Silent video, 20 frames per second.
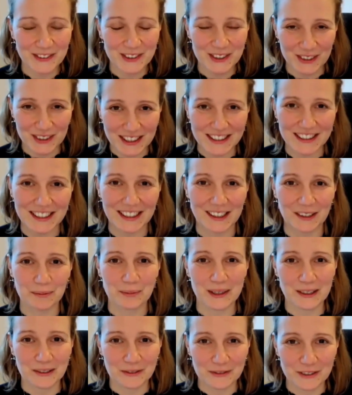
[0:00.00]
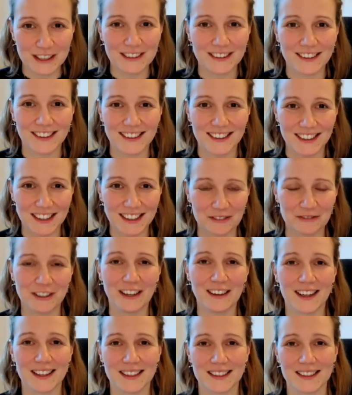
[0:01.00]
So that there can be a real
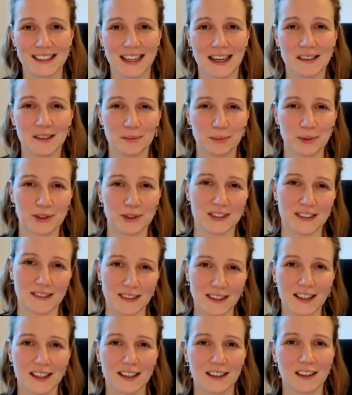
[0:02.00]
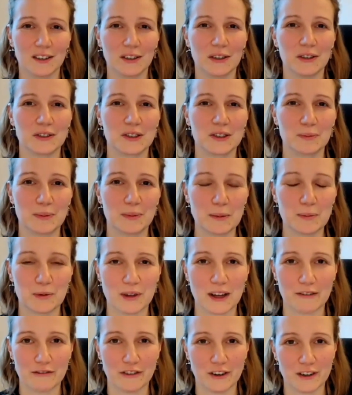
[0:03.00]
understanding, because I think lots of
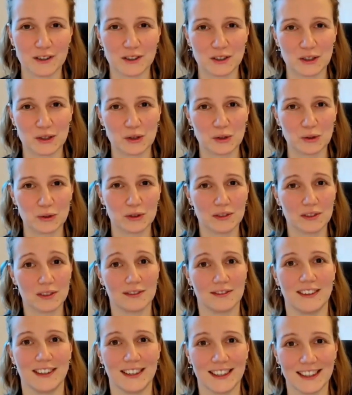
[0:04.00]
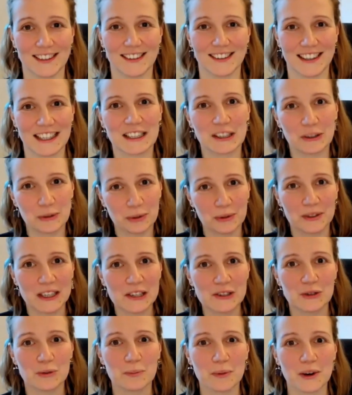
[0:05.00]
people have understood, in
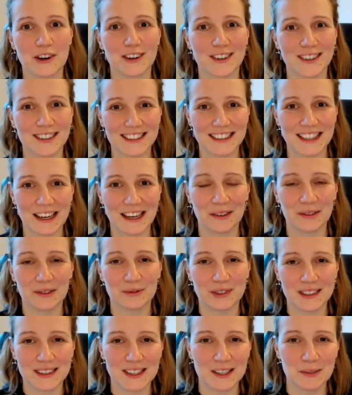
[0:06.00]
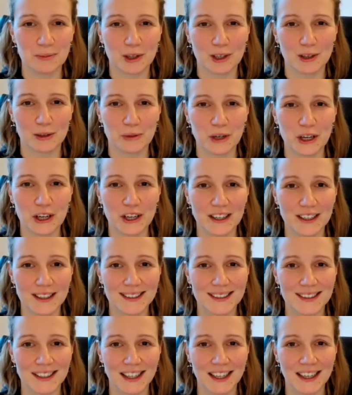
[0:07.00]
quotation marks, how the VC model
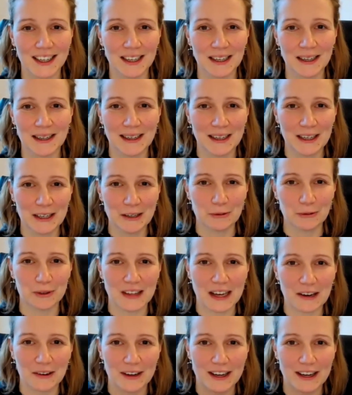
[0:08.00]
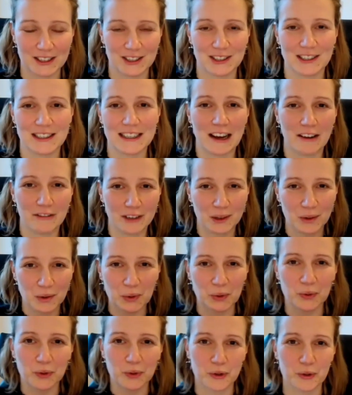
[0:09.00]
works, without actually having
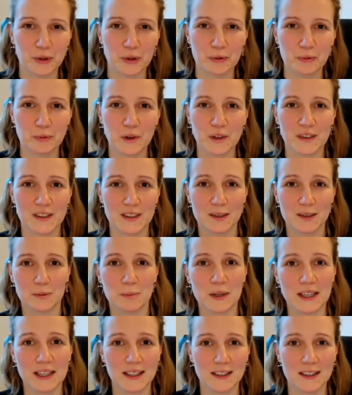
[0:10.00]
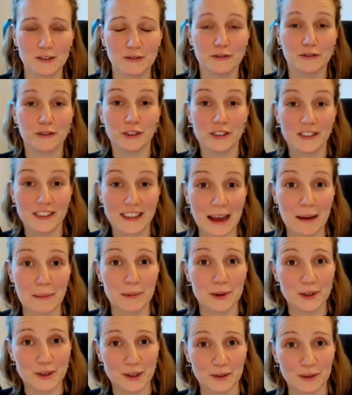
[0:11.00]
thought through what this means for
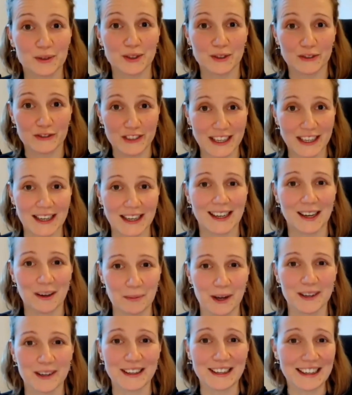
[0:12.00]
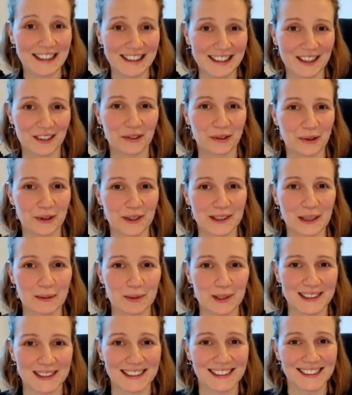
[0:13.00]
them in terms of taking money and then growing their
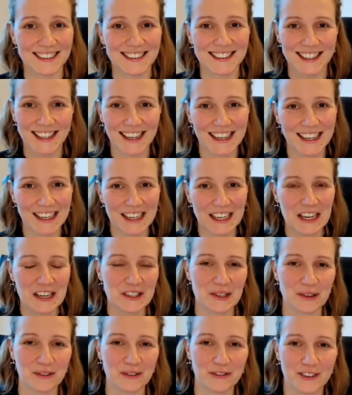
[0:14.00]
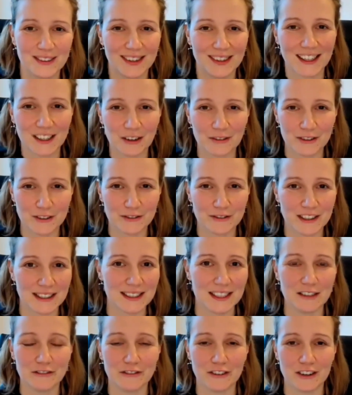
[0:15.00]
business. Mm-hmm. So if you think of a
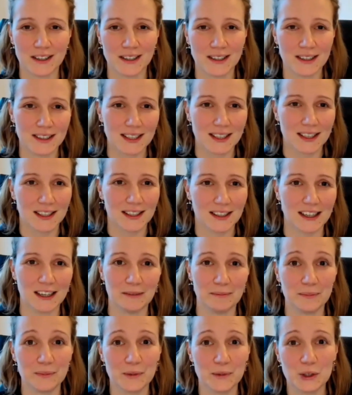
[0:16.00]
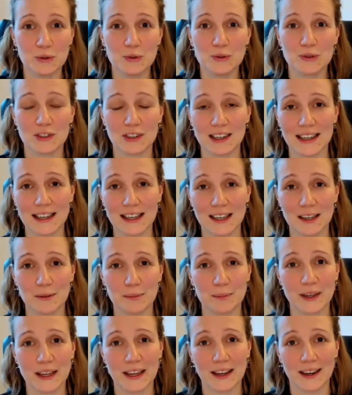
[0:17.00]
VC fund
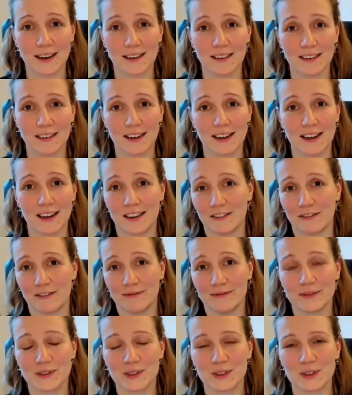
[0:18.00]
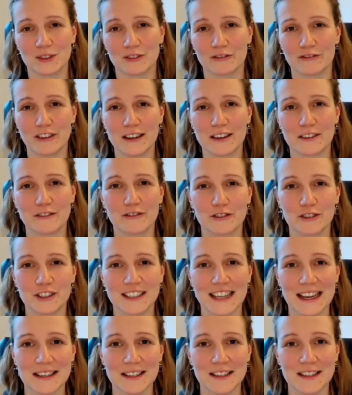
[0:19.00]
usually being sort of running for a
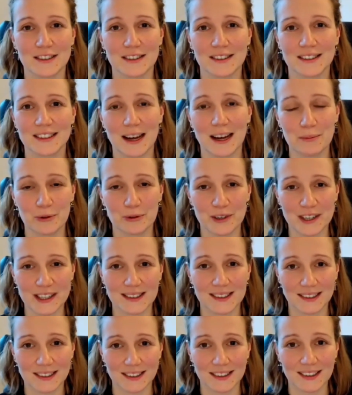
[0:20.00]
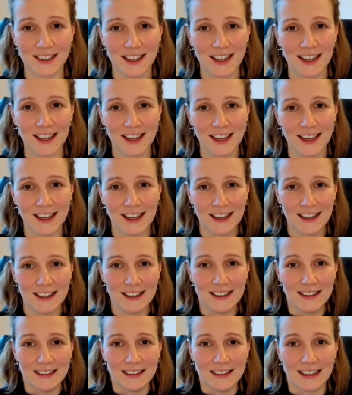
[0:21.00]
10-year time horizon,
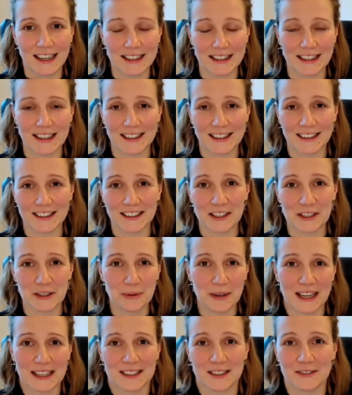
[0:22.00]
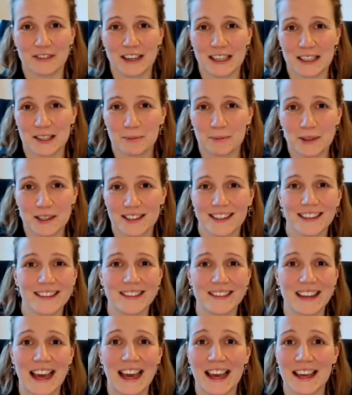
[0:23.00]
and then you get investment
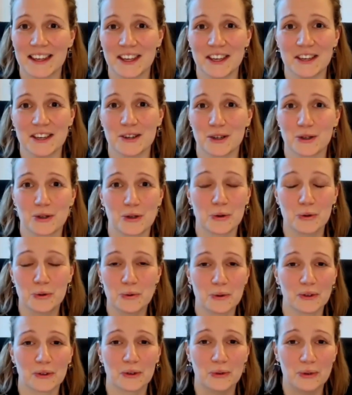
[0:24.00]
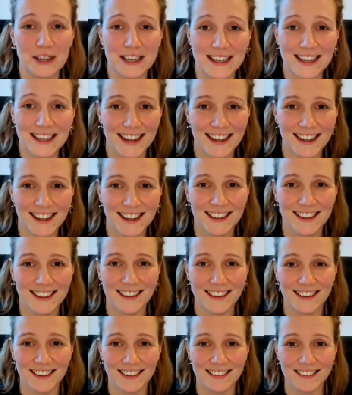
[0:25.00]
in their year 2 or 3,
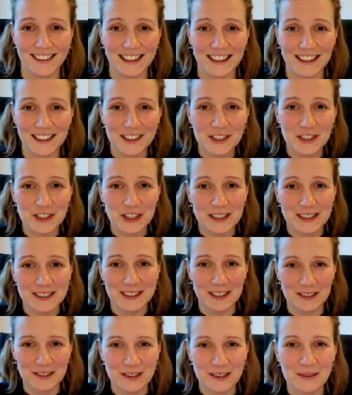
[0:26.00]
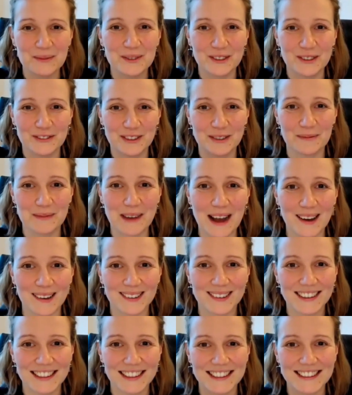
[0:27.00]
that just in terms of the
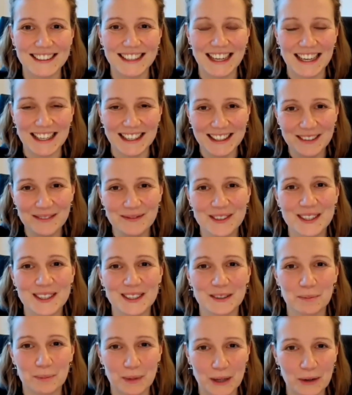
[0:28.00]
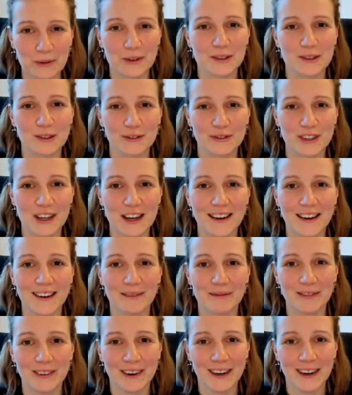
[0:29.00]
math is a limited period of
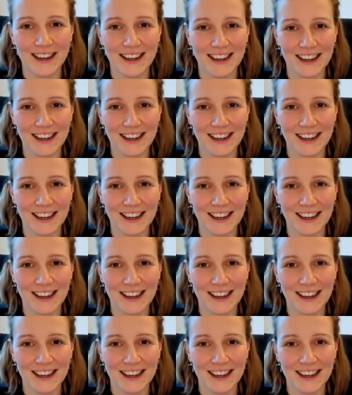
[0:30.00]
time